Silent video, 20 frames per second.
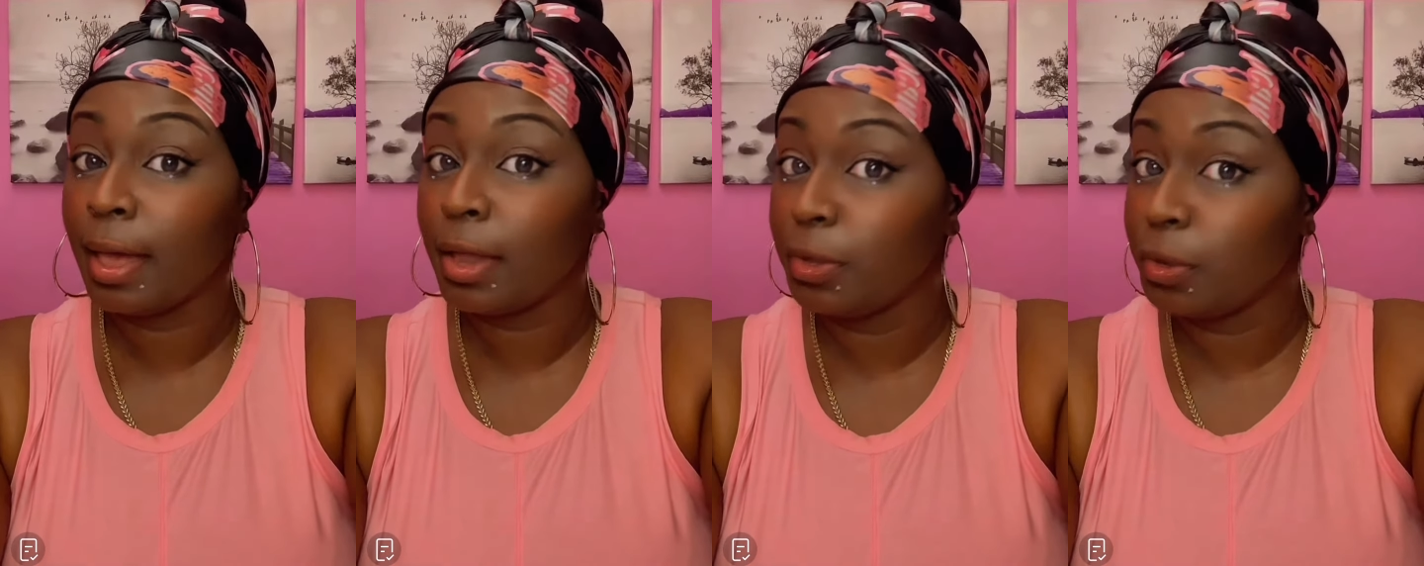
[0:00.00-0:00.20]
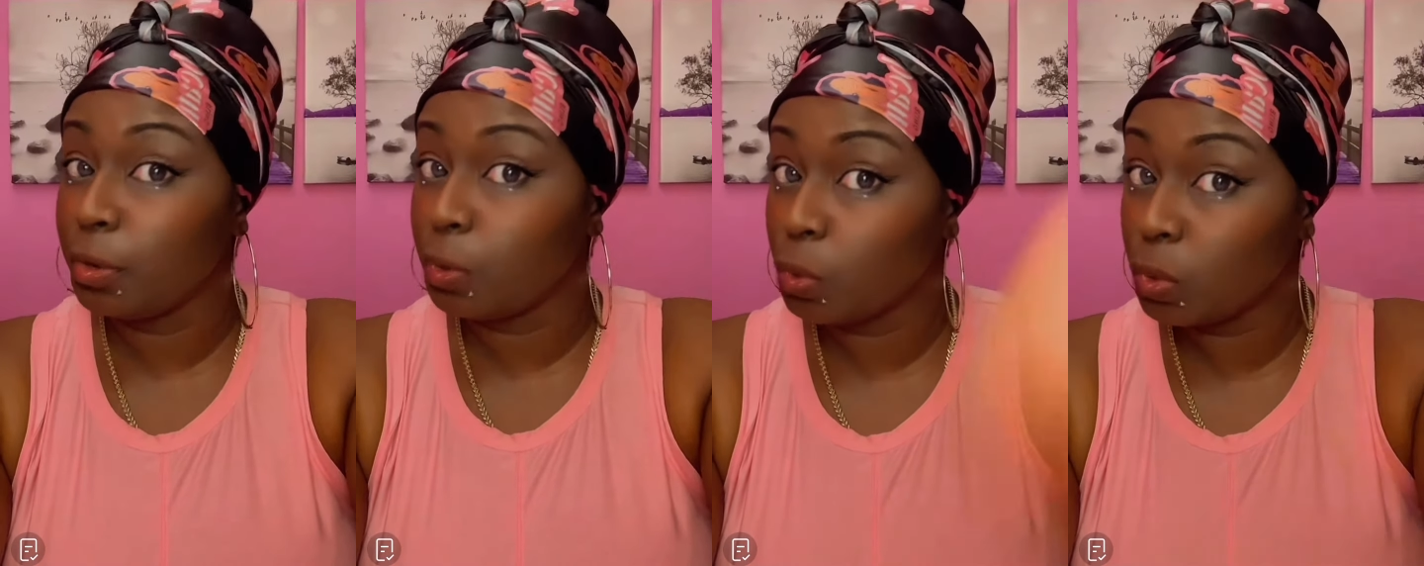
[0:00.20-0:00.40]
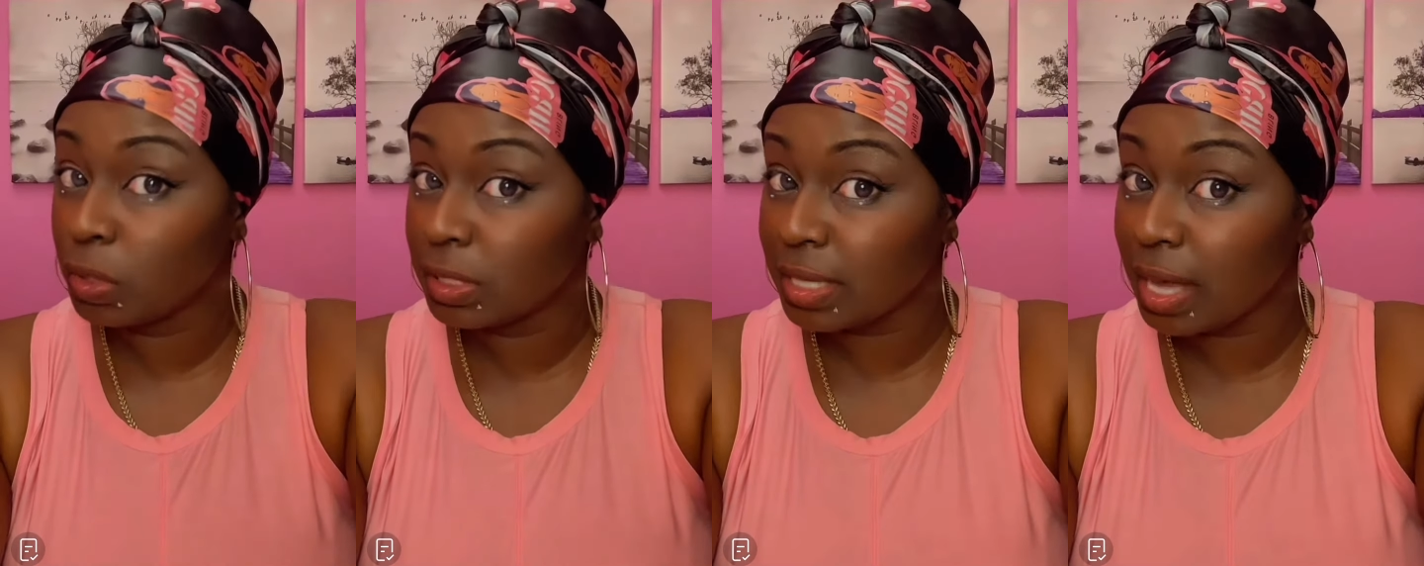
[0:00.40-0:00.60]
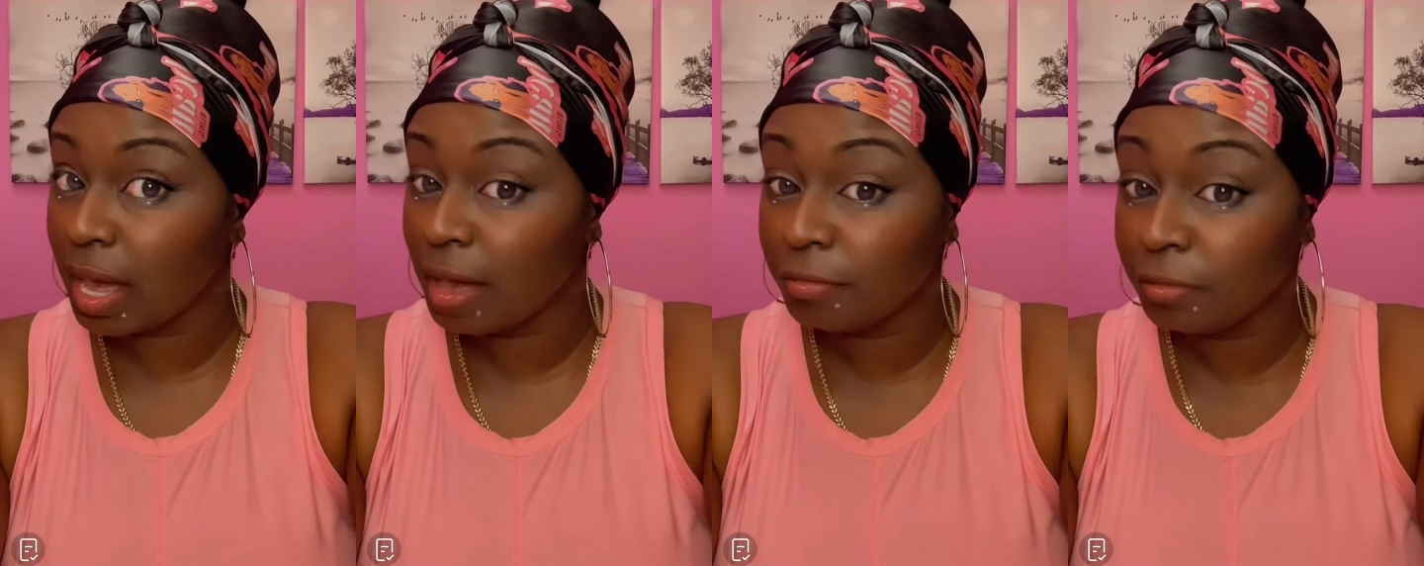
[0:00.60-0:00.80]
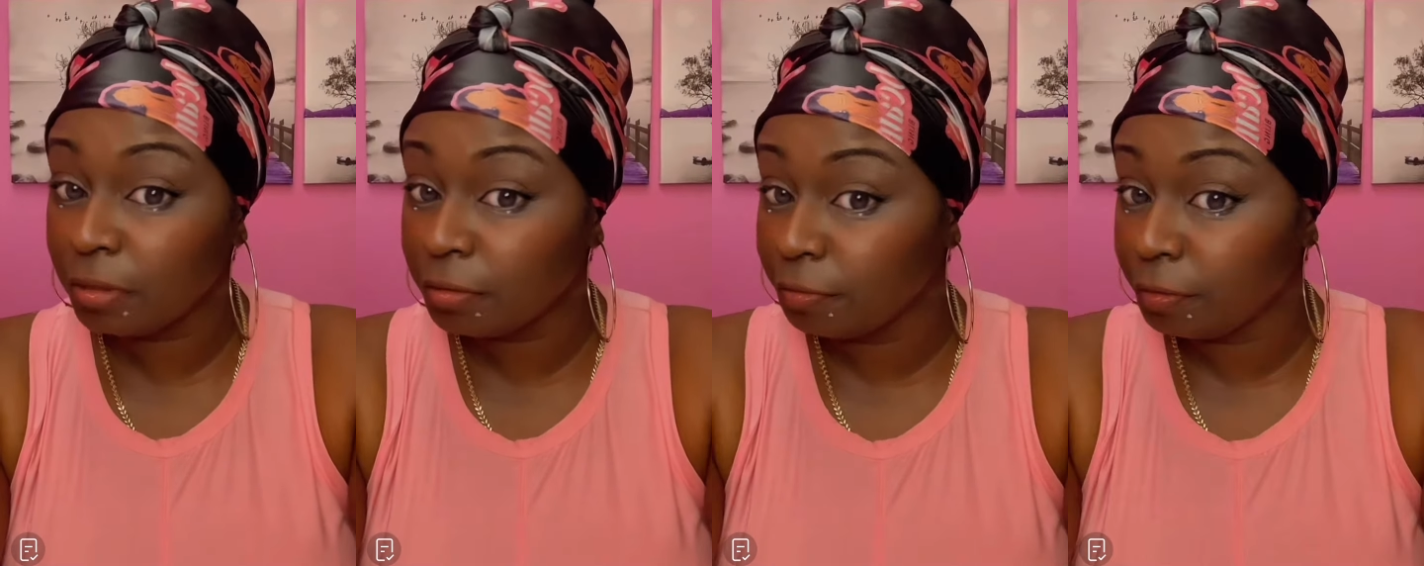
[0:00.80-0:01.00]
I don't
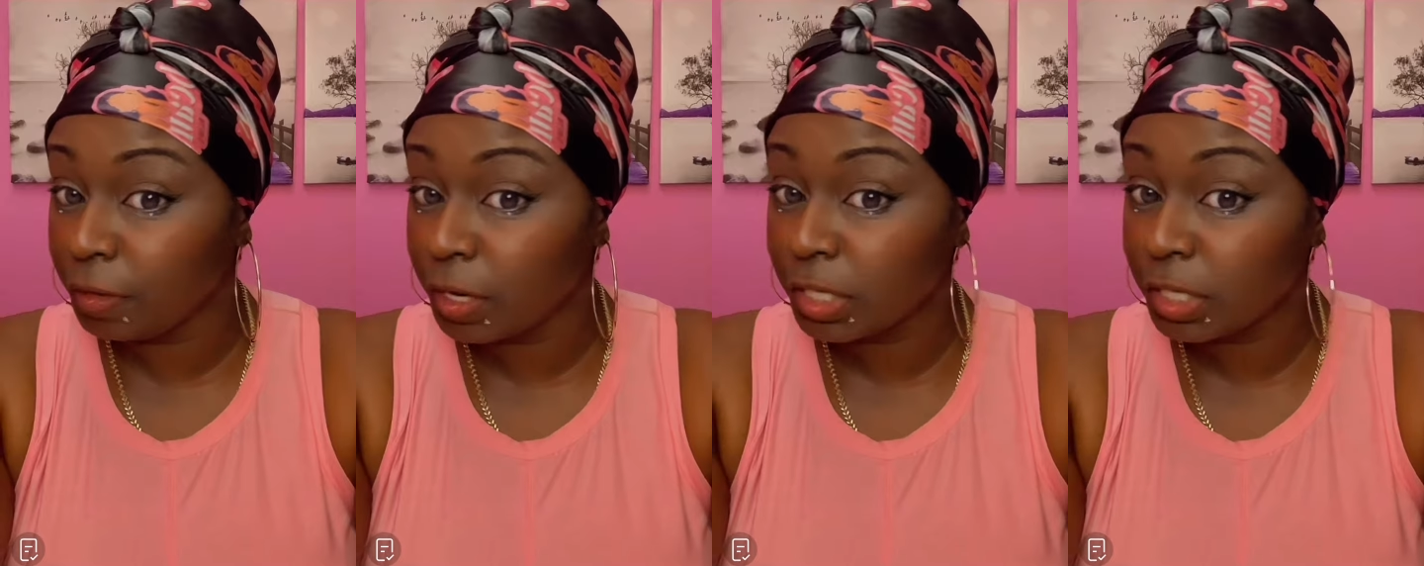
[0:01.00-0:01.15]
have the